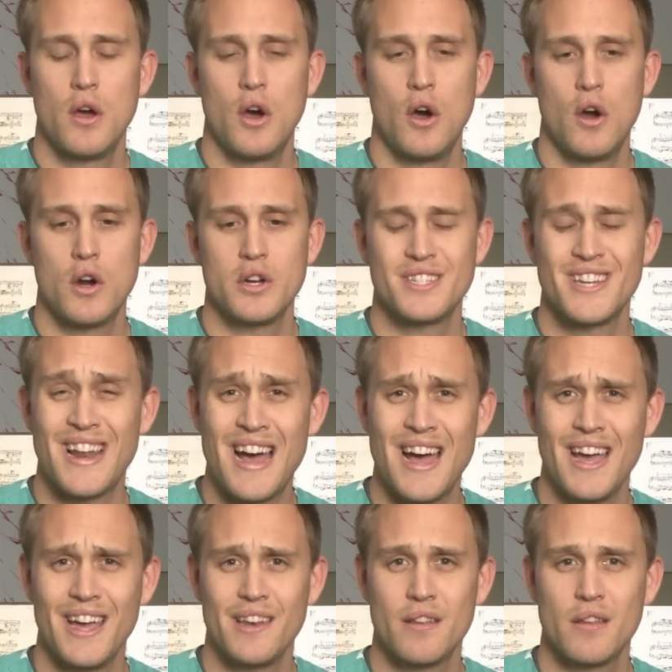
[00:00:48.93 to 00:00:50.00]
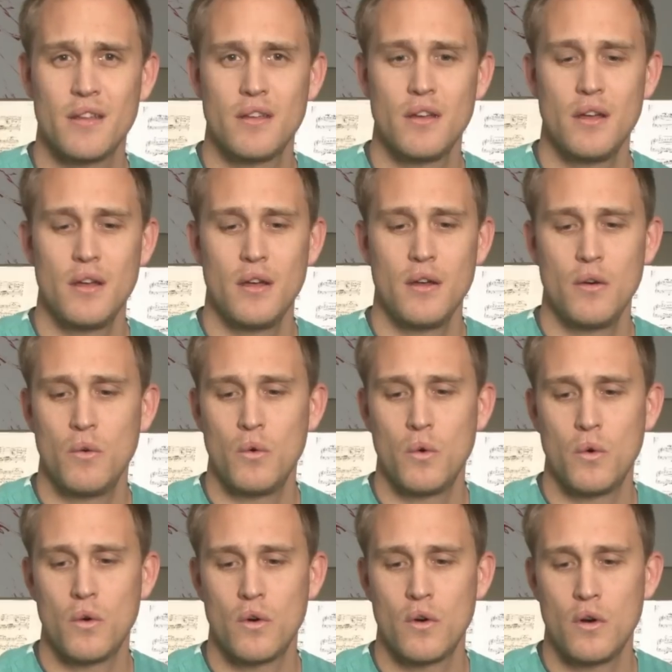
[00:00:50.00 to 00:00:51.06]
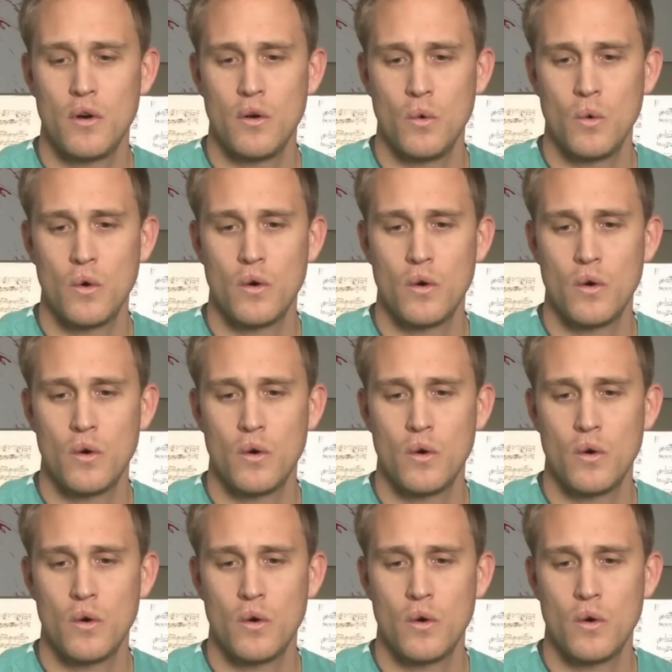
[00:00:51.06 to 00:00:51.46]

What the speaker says: are denied or